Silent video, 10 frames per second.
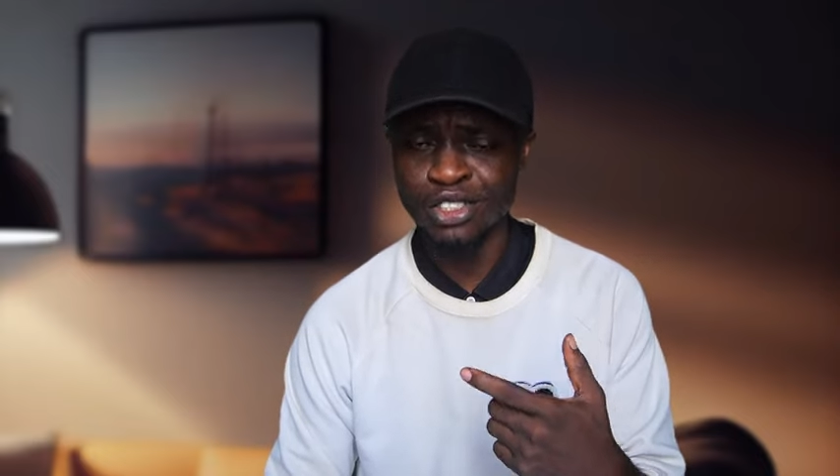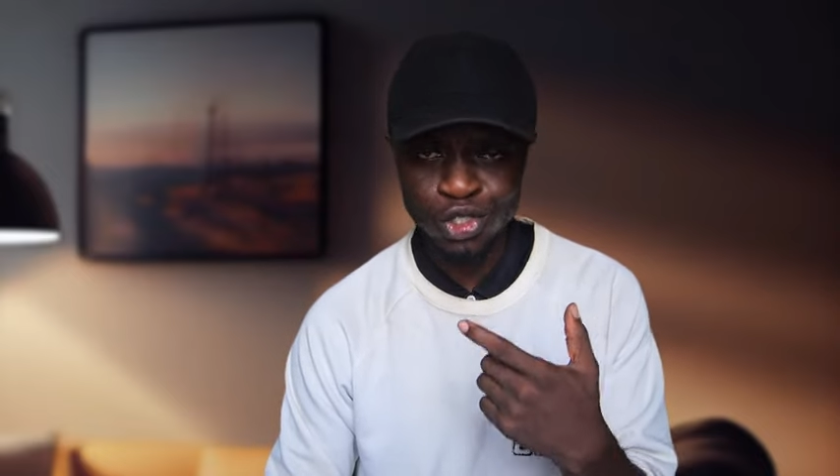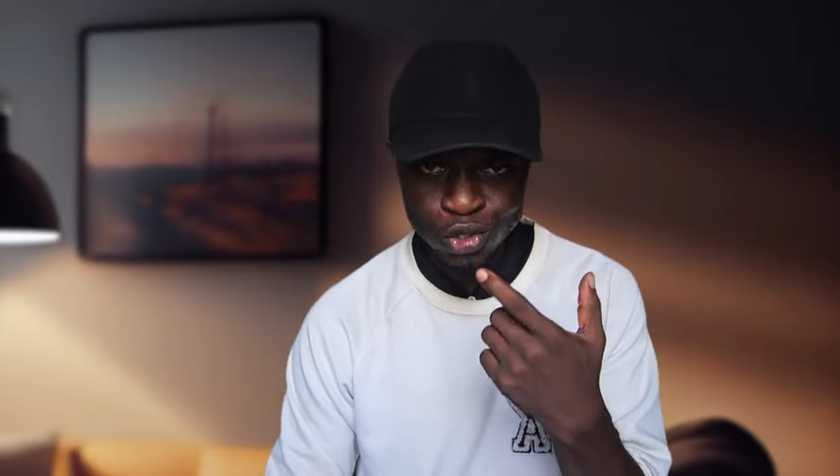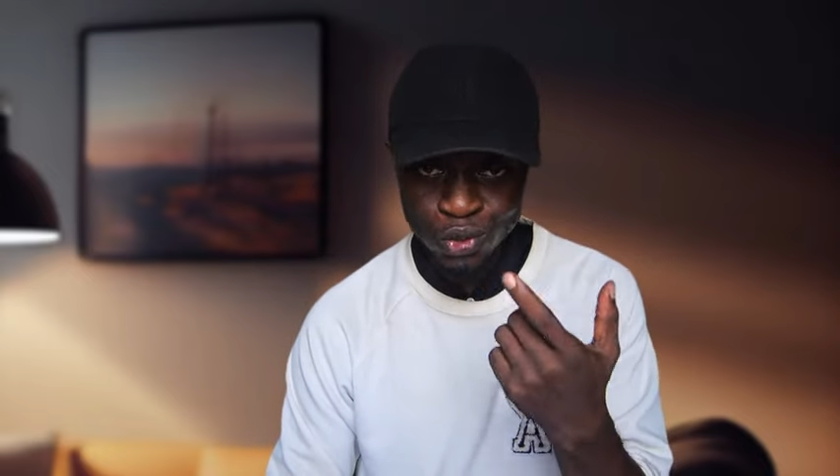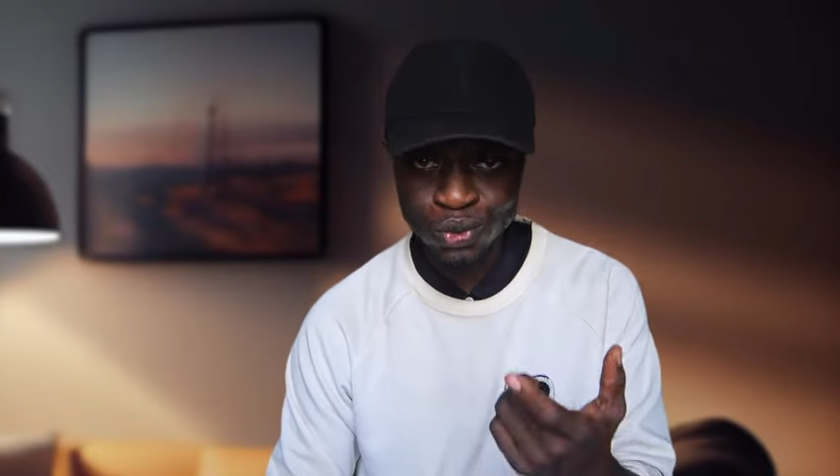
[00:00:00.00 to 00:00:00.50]

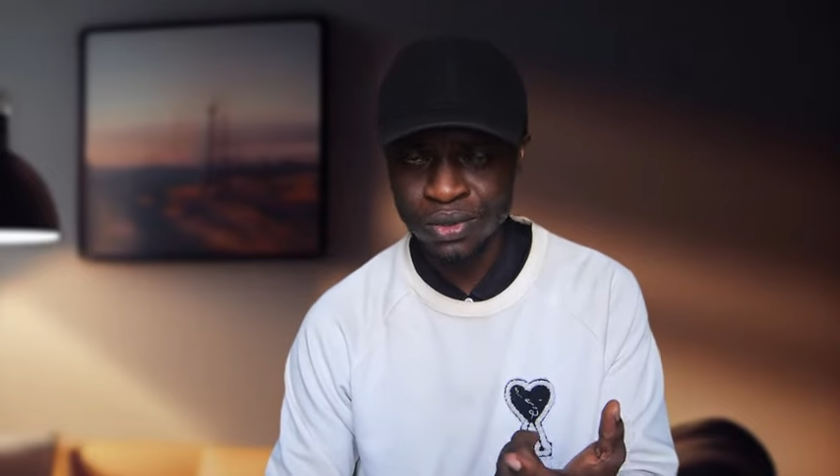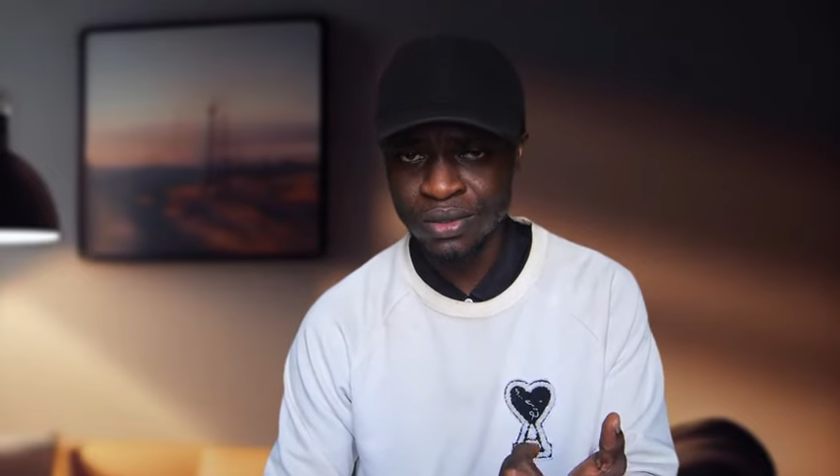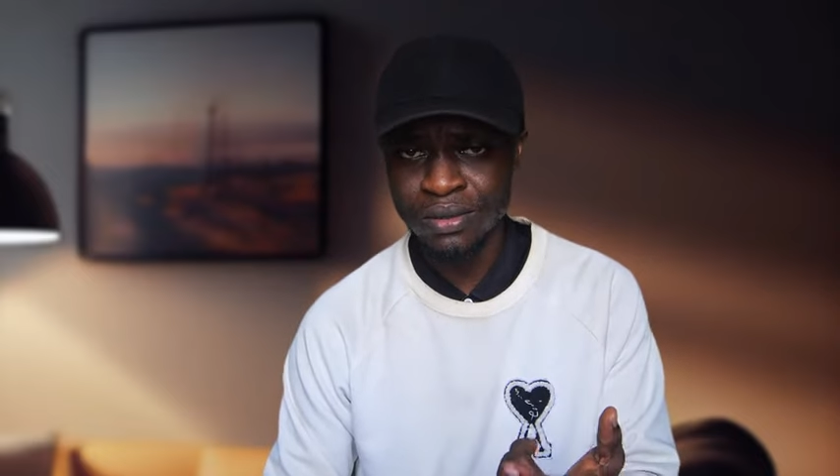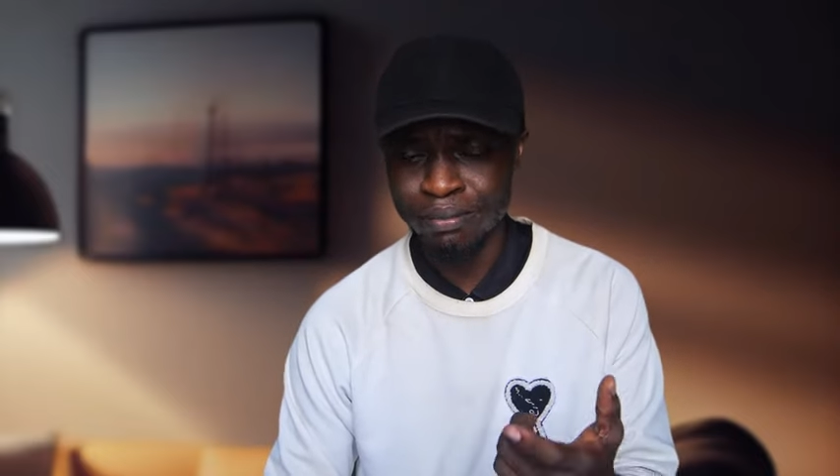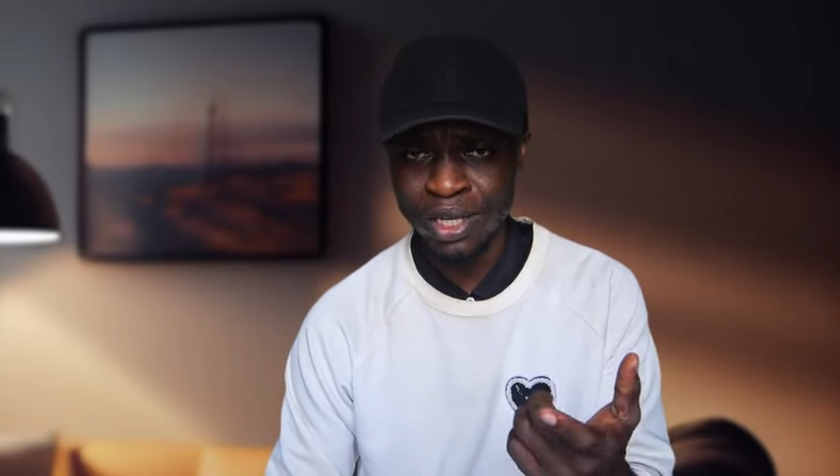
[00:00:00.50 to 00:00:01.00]
true
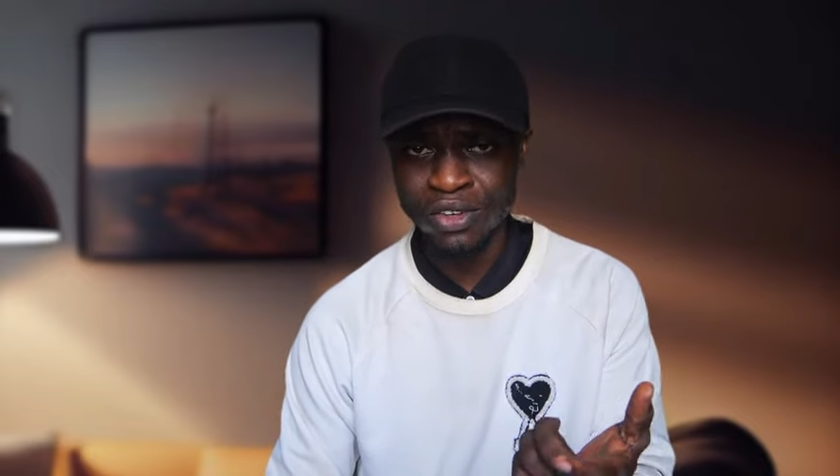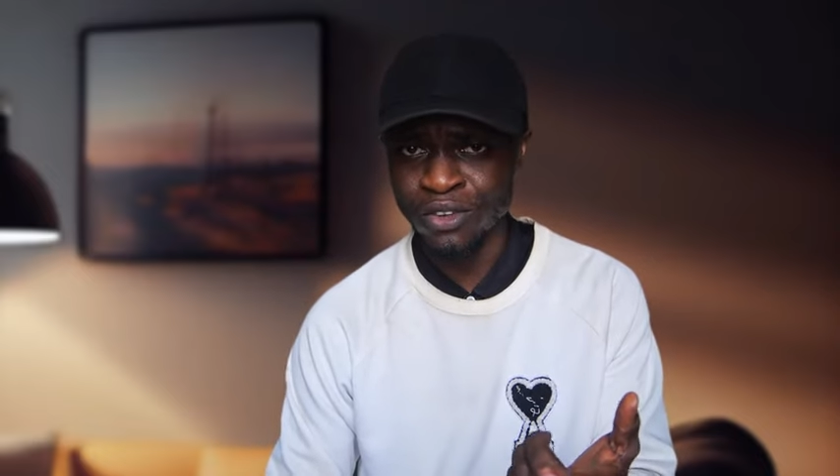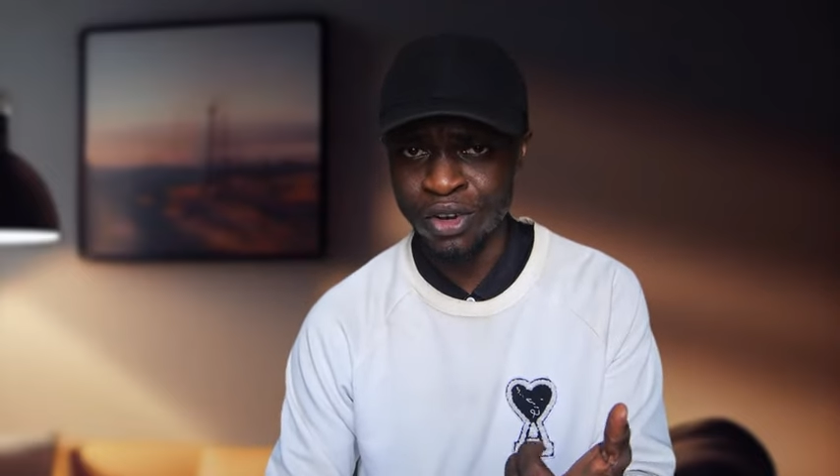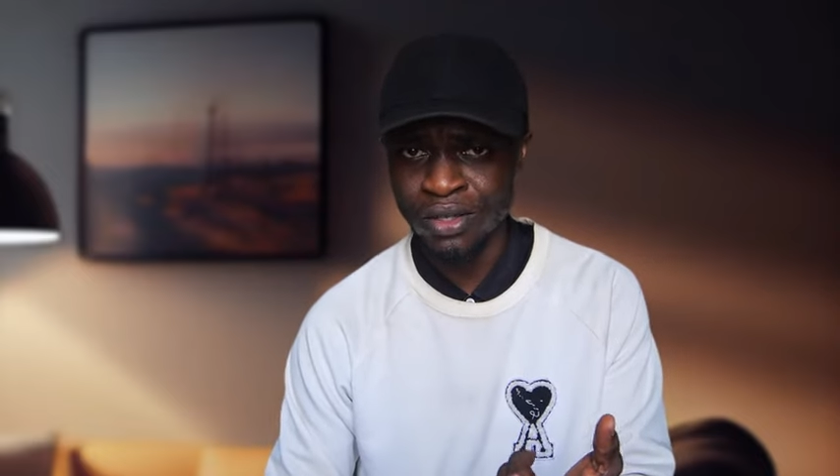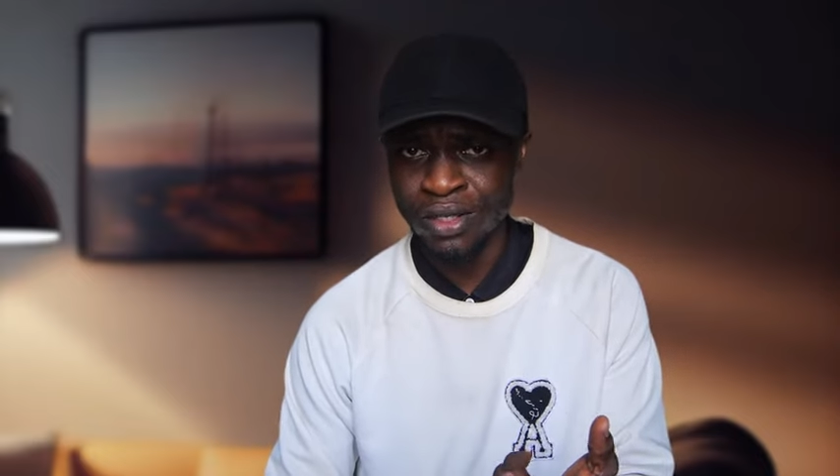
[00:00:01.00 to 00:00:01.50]
men
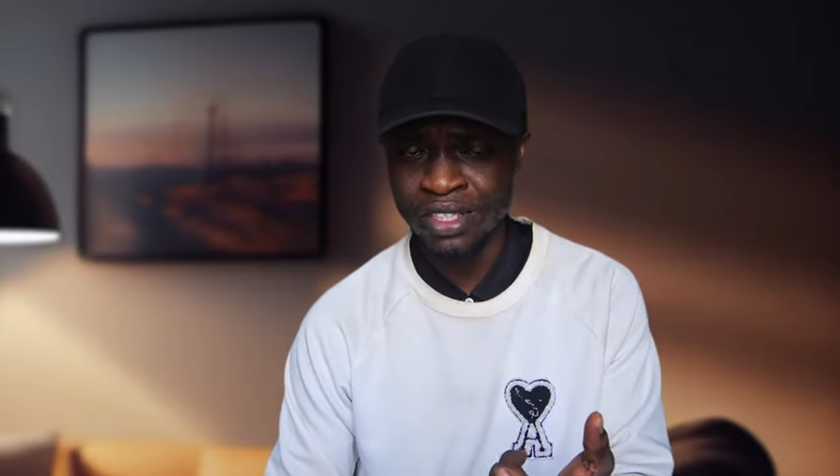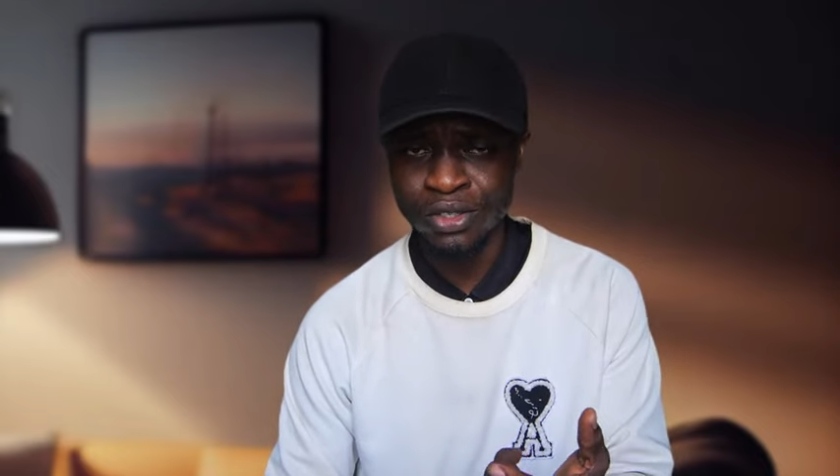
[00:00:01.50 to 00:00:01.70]
of God.